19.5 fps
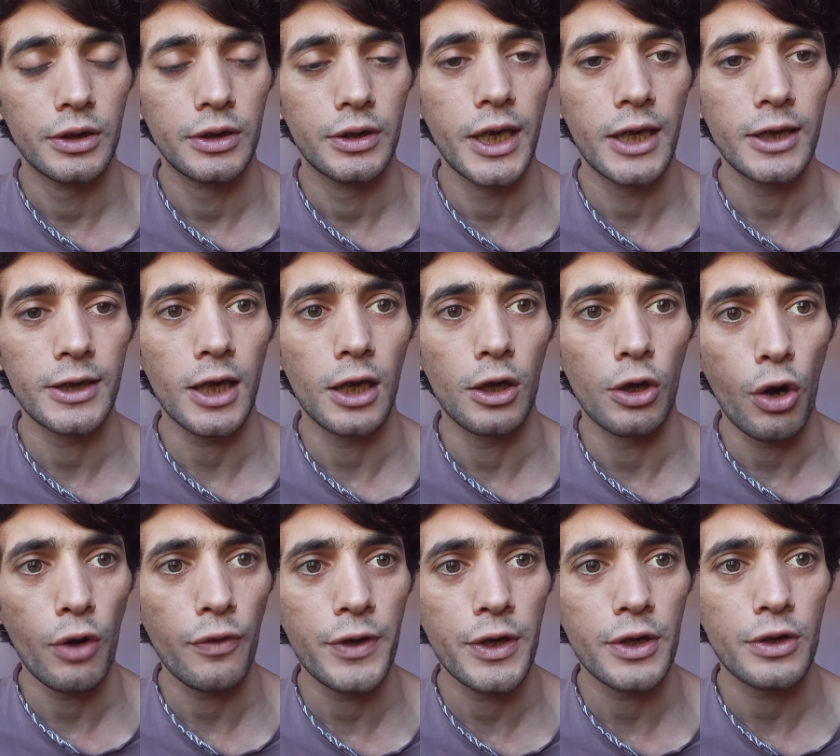dental
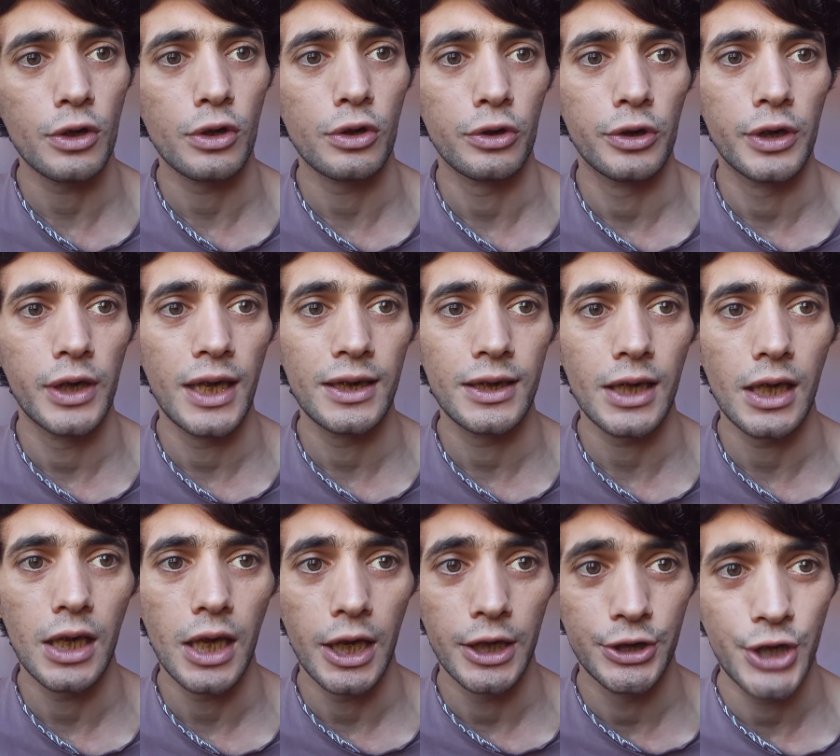office or
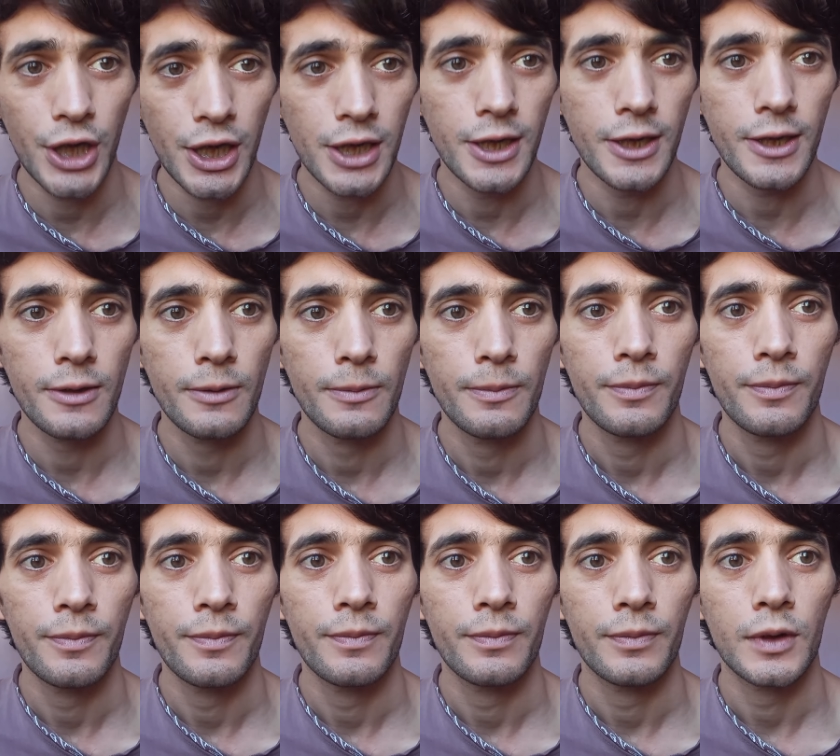dental hygienist
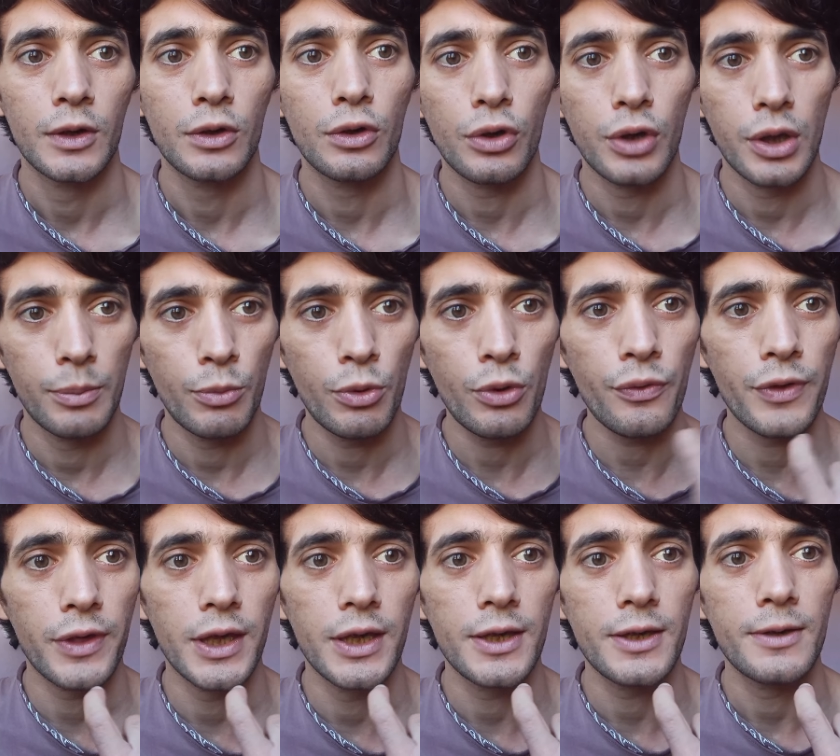to
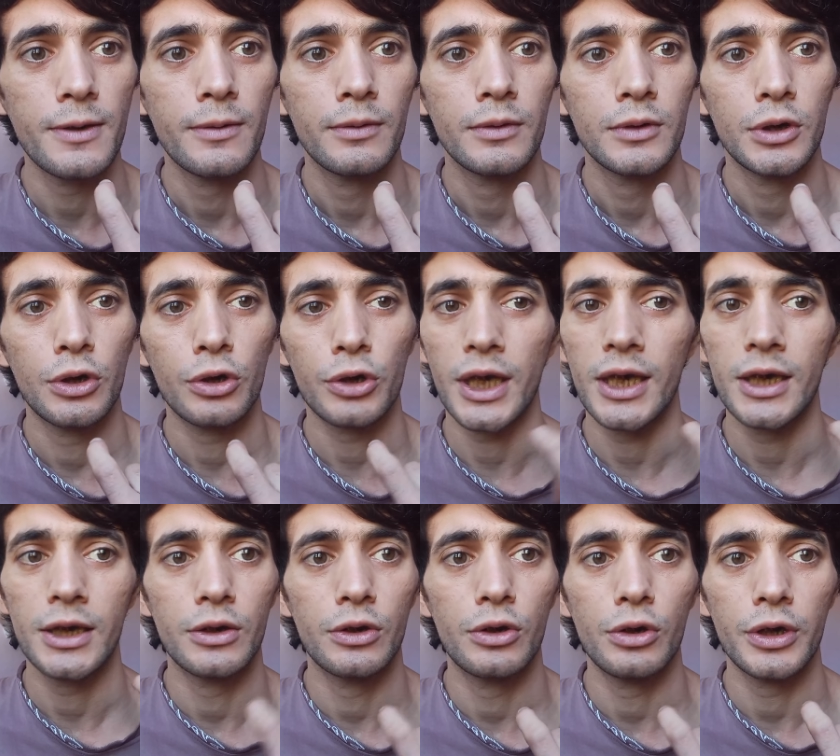remove this, you can
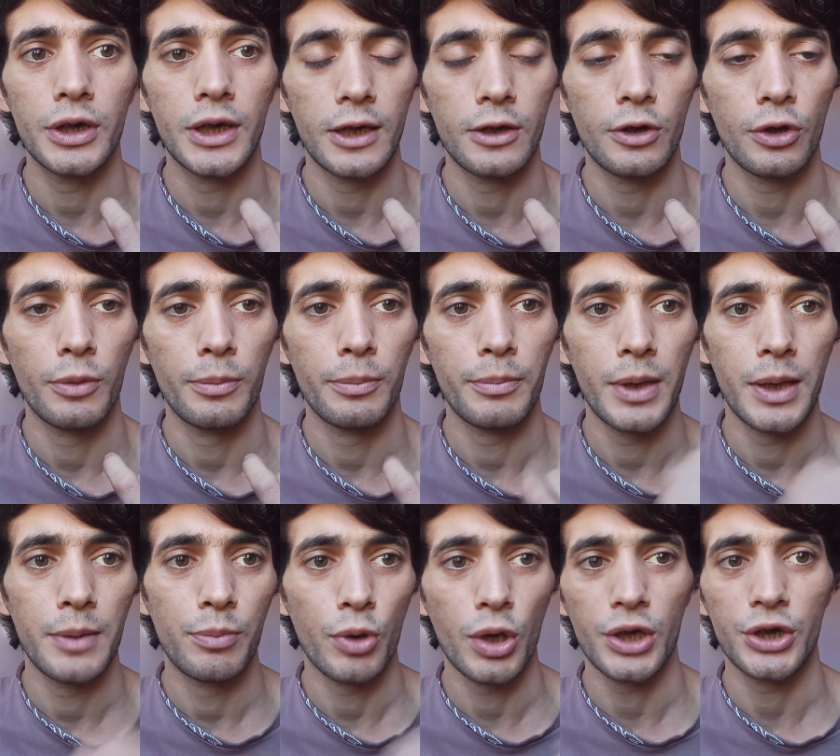not do it at home by
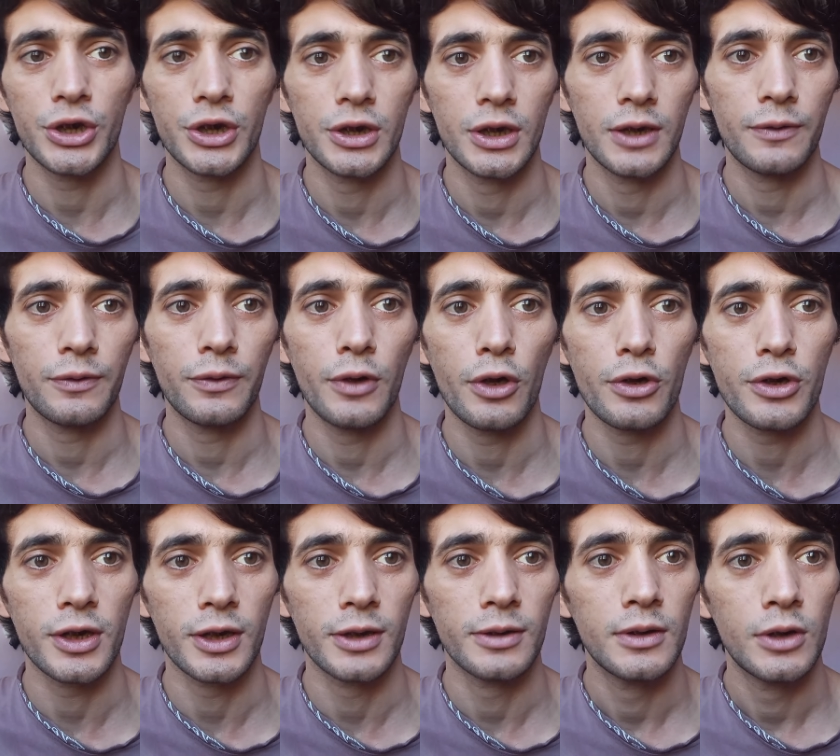brushing and
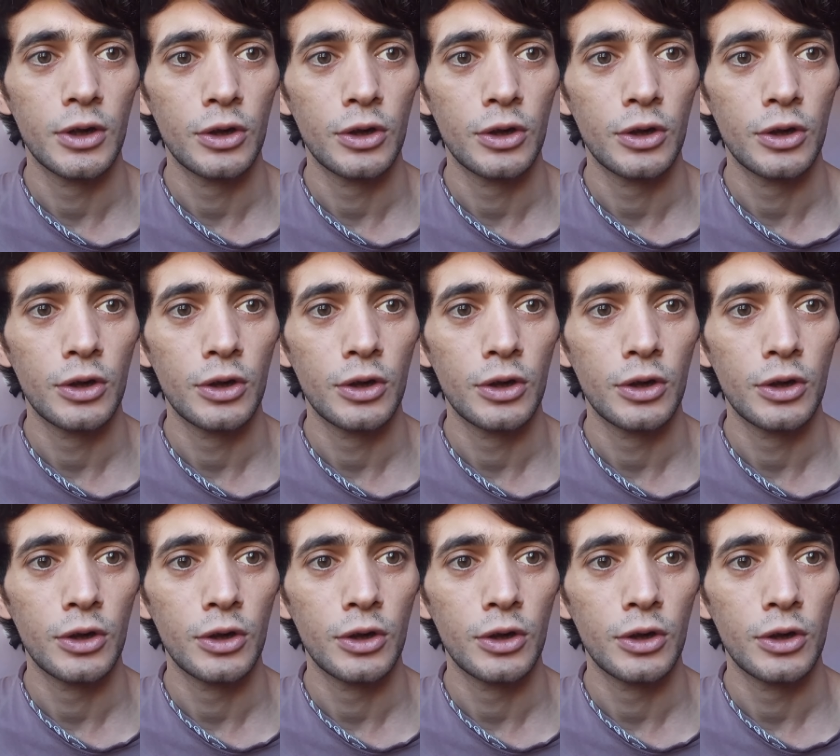flossing.